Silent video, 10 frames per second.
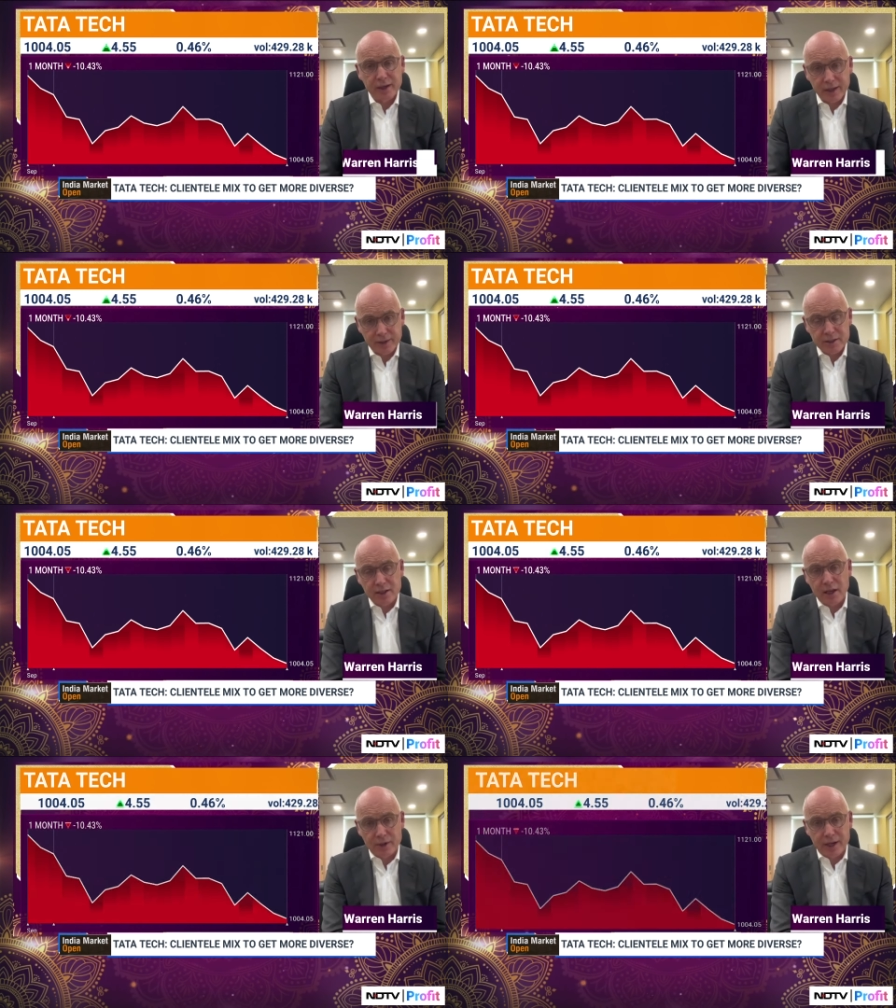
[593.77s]
and the
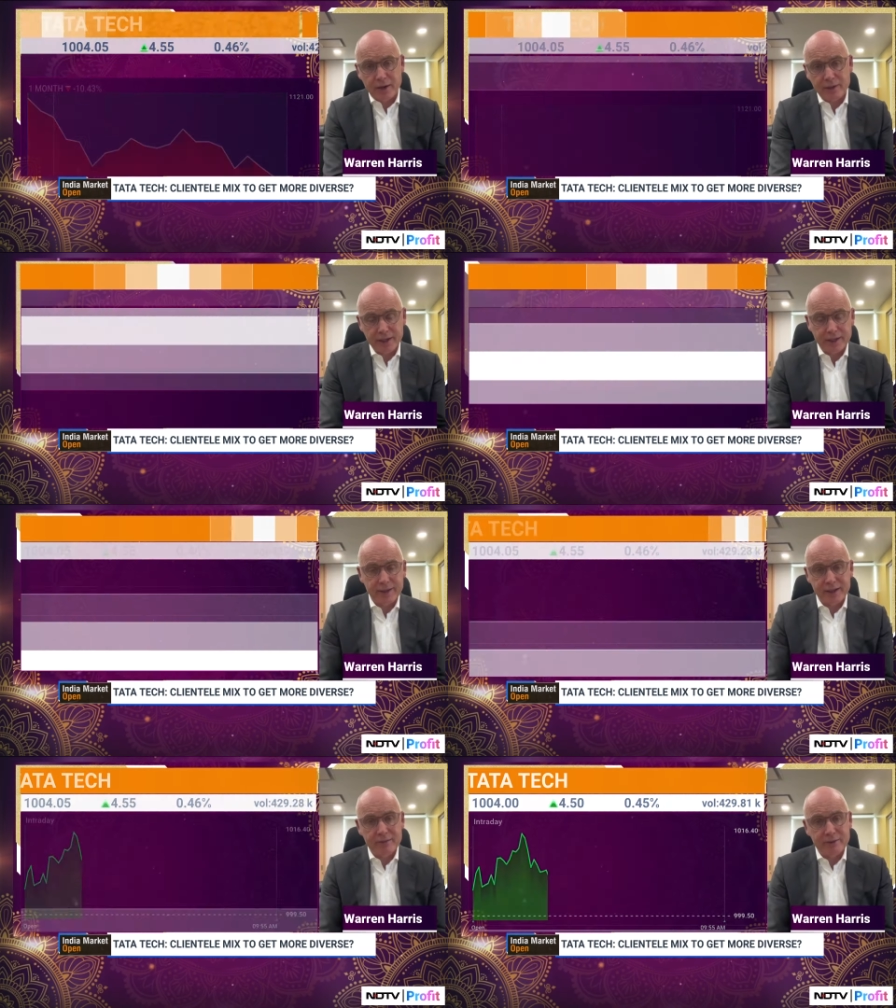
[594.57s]
slowdown in
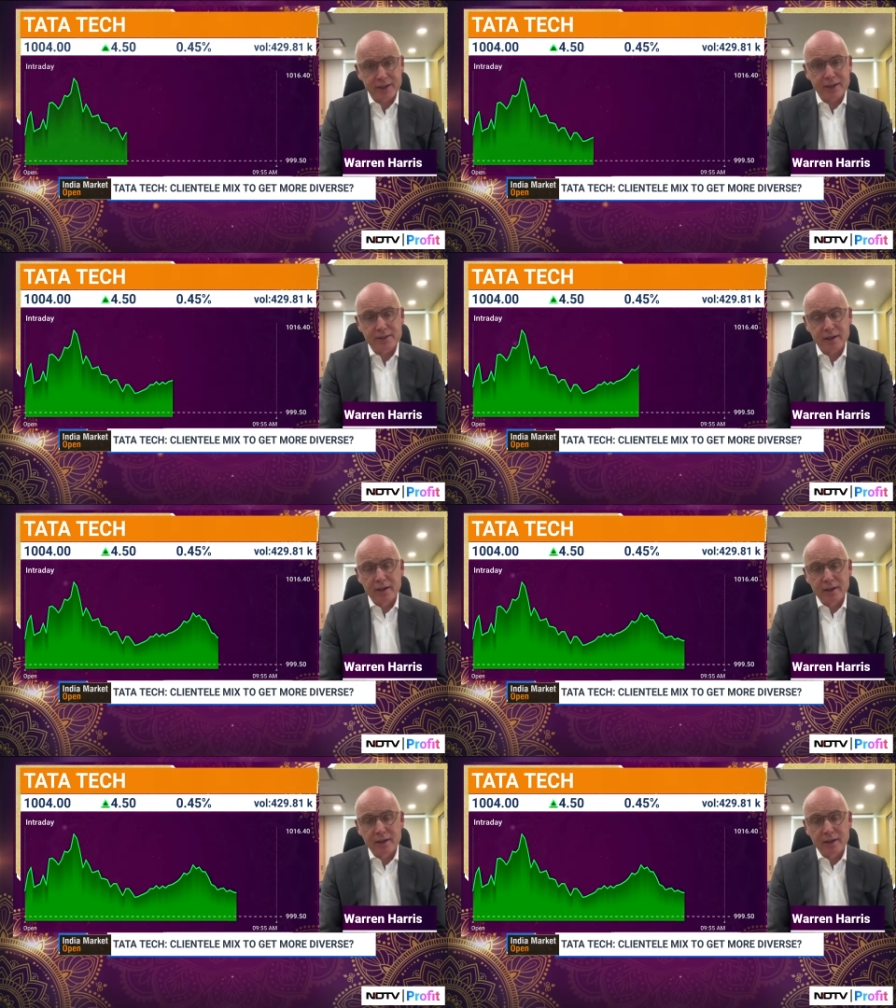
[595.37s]
EVs.